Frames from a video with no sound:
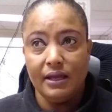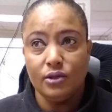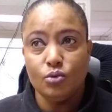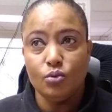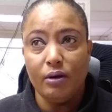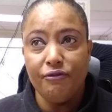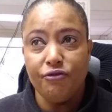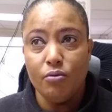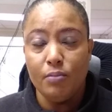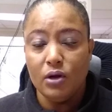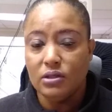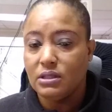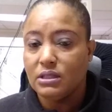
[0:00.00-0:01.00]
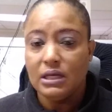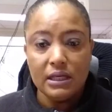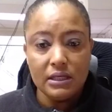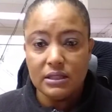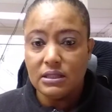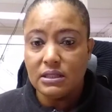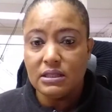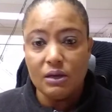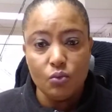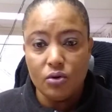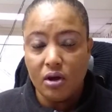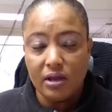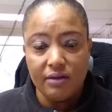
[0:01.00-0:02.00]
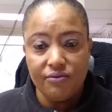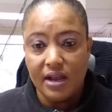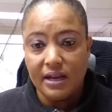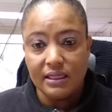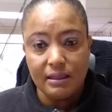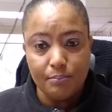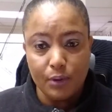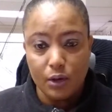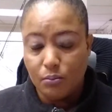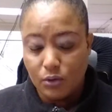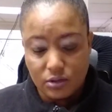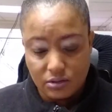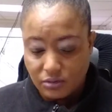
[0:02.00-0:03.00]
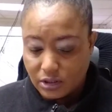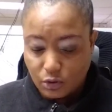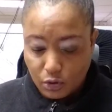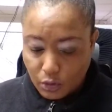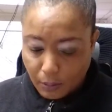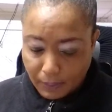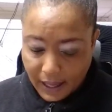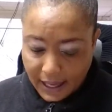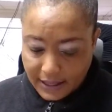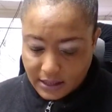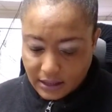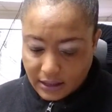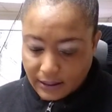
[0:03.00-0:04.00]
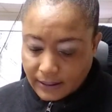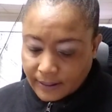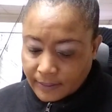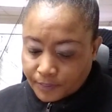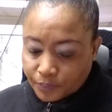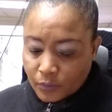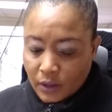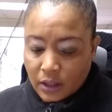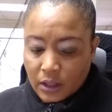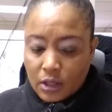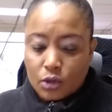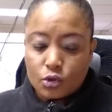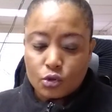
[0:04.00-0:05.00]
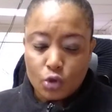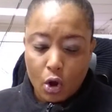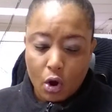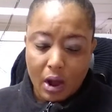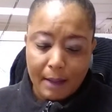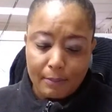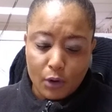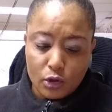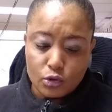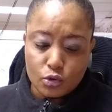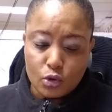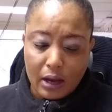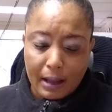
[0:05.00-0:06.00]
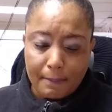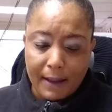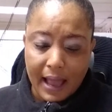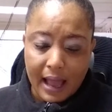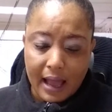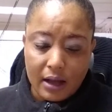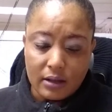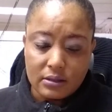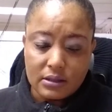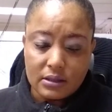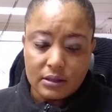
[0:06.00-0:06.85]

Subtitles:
12 full months, the system will not give you anything, but you must return your plates. So I'm going to talk about